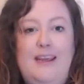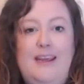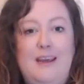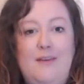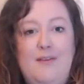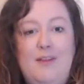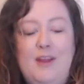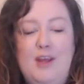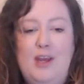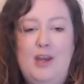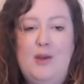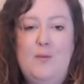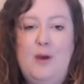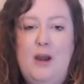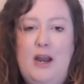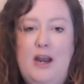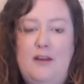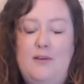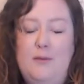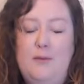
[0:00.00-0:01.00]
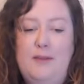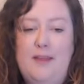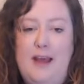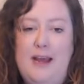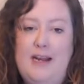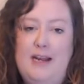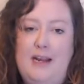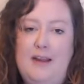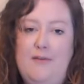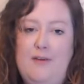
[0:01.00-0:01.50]
Given that you worked with
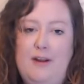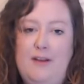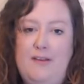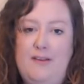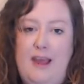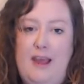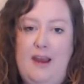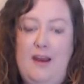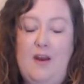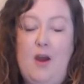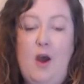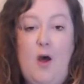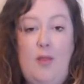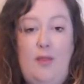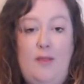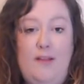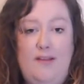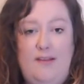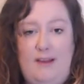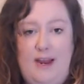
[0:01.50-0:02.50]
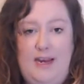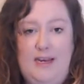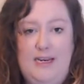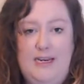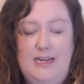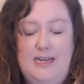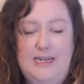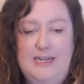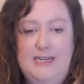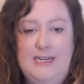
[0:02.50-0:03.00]
Anglia Ruskin on the
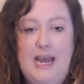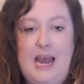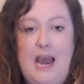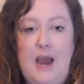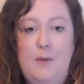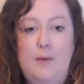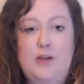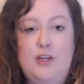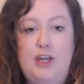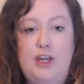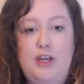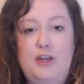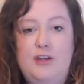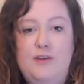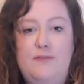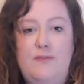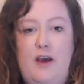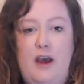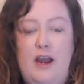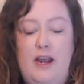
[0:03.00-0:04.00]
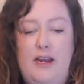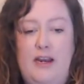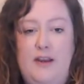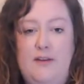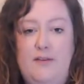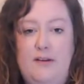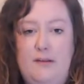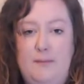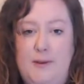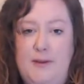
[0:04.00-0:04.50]
standard, how would you define
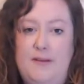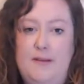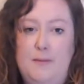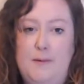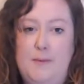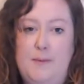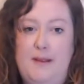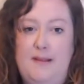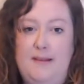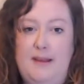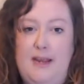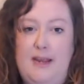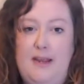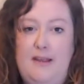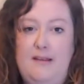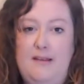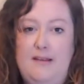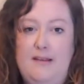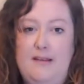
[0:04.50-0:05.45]
a responsible business?